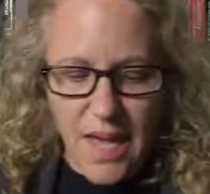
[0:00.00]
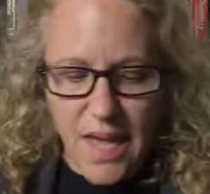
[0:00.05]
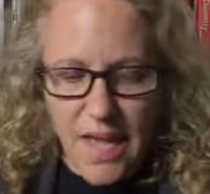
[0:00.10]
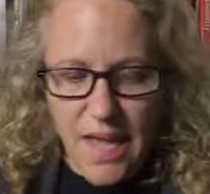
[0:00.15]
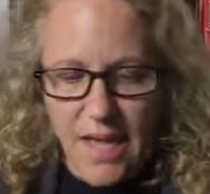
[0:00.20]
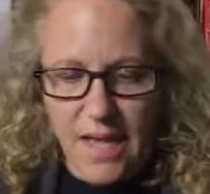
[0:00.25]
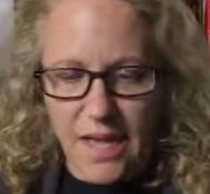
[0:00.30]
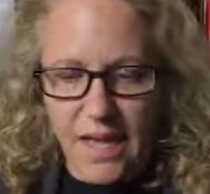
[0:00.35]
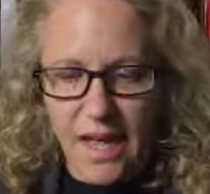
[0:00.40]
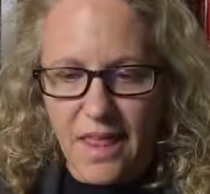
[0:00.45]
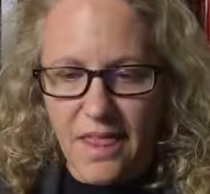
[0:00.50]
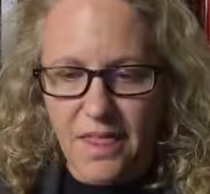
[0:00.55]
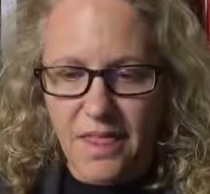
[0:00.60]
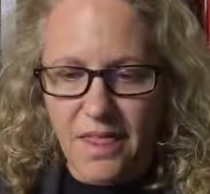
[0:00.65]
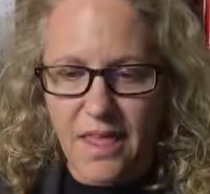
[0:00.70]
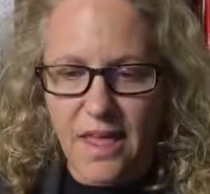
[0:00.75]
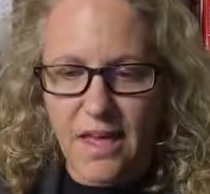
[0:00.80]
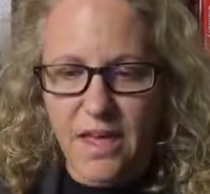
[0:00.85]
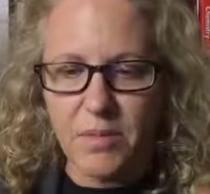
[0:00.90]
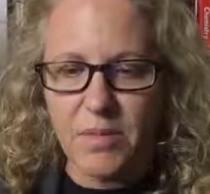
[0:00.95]
And I
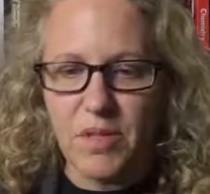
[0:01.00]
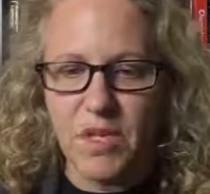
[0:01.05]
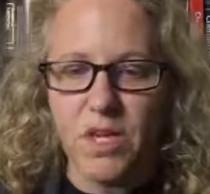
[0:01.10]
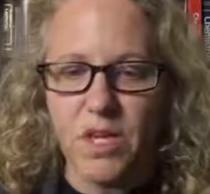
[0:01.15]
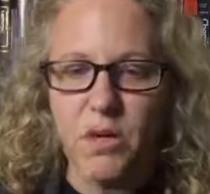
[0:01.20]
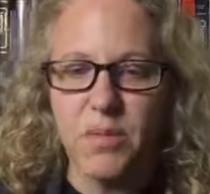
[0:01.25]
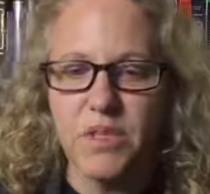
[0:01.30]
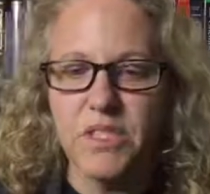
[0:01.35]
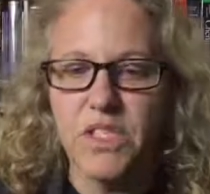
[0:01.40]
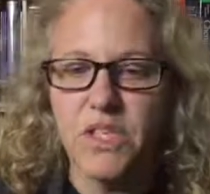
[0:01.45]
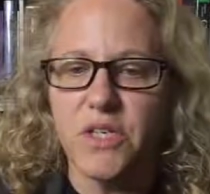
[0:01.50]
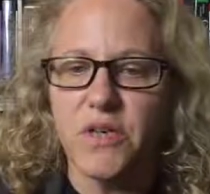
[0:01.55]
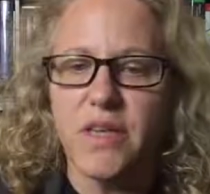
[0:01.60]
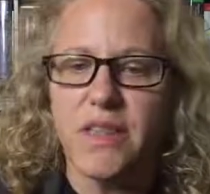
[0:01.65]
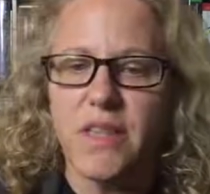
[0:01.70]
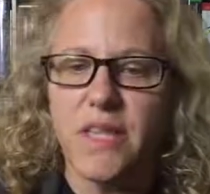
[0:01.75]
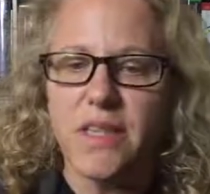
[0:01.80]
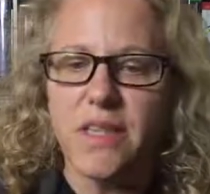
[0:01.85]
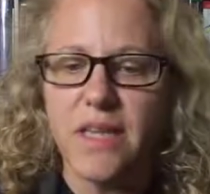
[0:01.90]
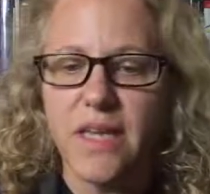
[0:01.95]
think, I'm going to go into here, I
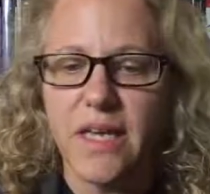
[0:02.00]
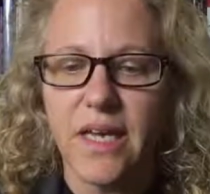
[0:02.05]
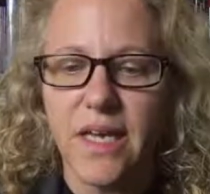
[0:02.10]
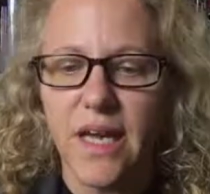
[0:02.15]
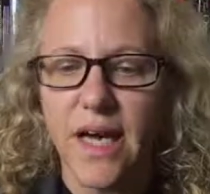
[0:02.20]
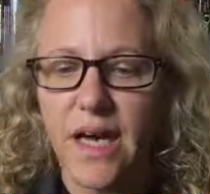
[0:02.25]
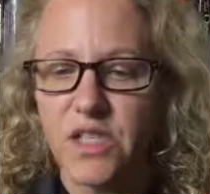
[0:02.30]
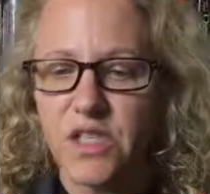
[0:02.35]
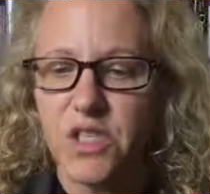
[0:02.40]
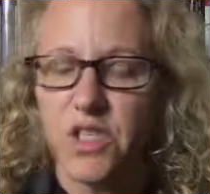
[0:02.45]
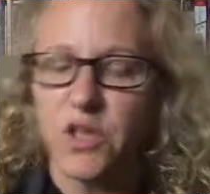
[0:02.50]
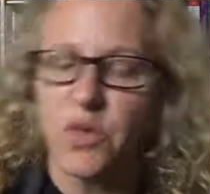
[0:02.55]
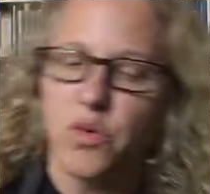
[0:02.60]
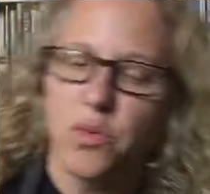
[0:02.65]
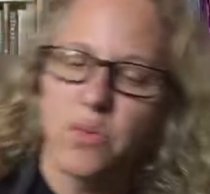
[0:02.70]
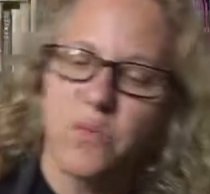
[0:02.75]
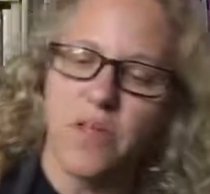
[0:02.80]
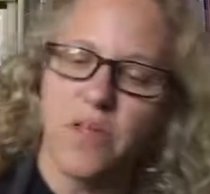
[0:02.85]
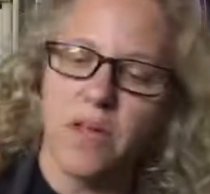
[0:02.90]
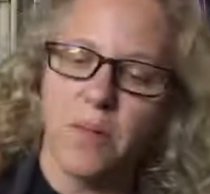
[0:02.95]
think they actually
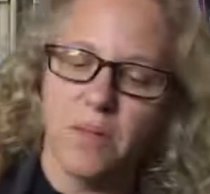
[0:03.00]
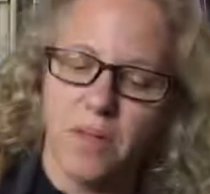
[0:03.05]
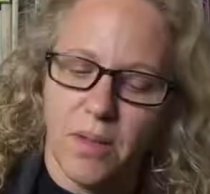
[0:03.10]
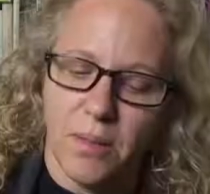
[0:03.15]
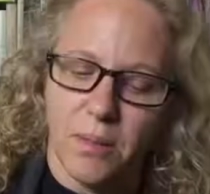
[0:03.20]
group them